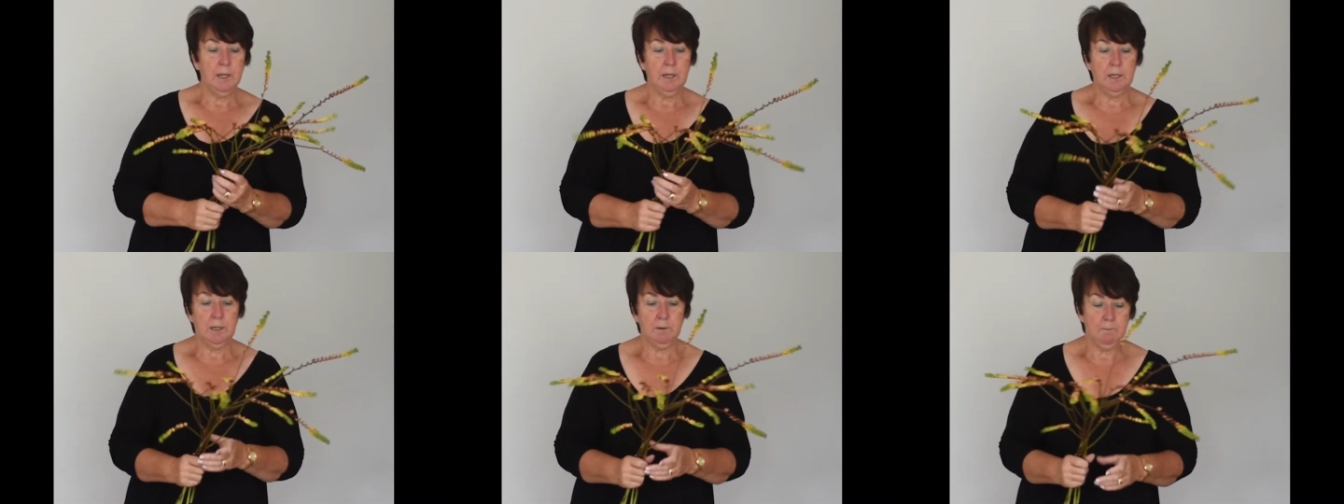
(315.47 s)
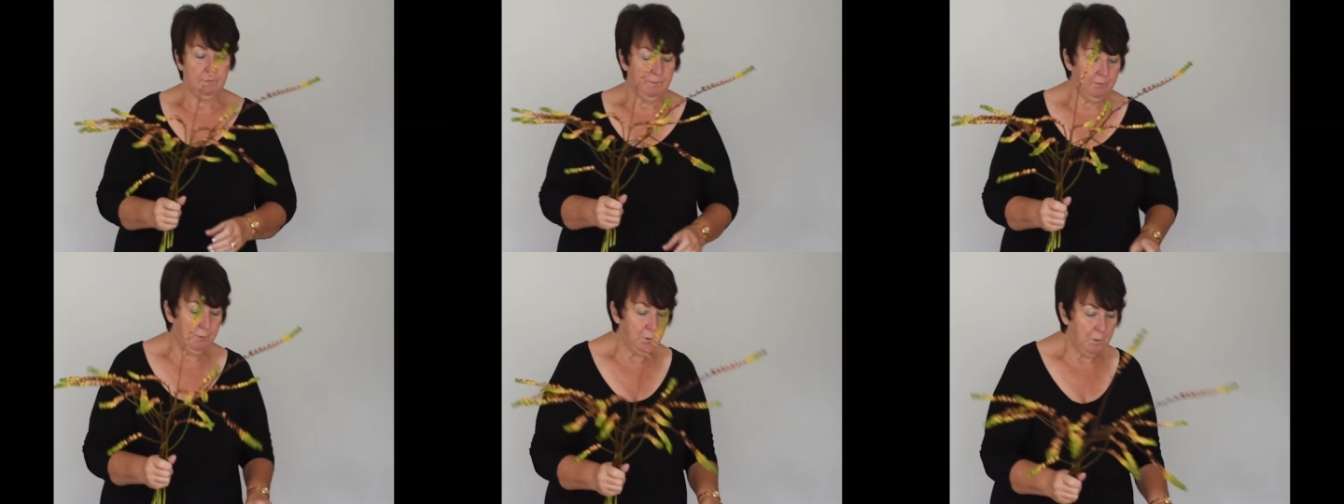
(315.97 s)

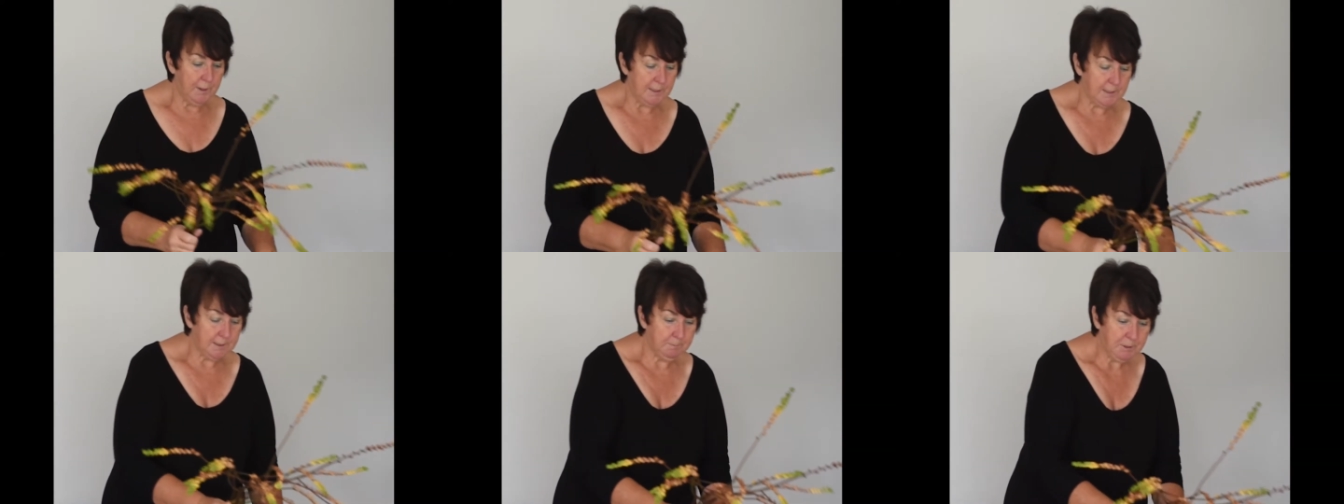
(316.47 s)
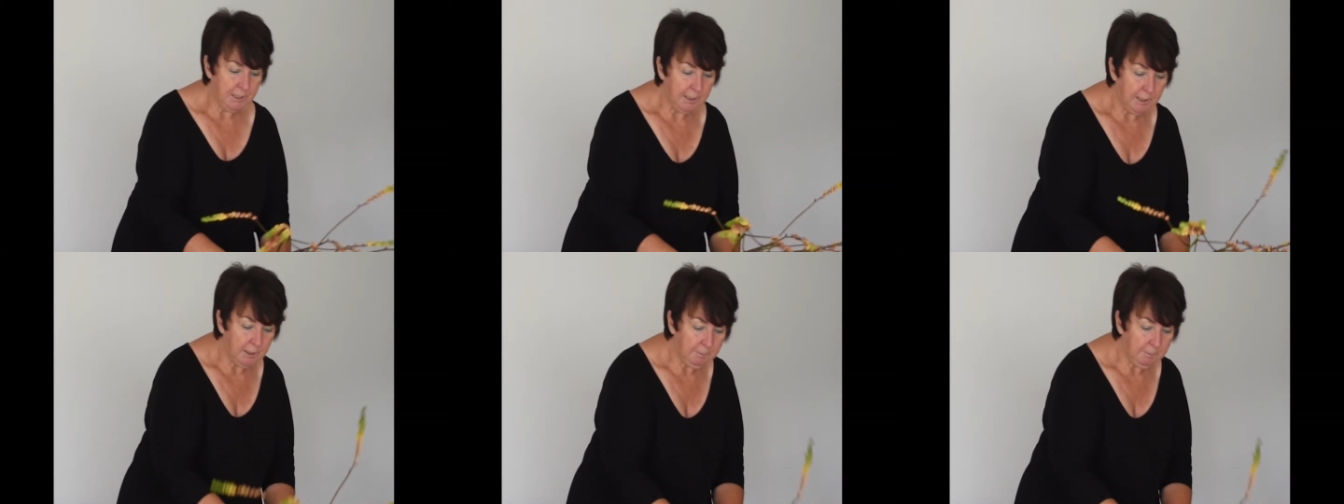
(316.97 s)
for this particular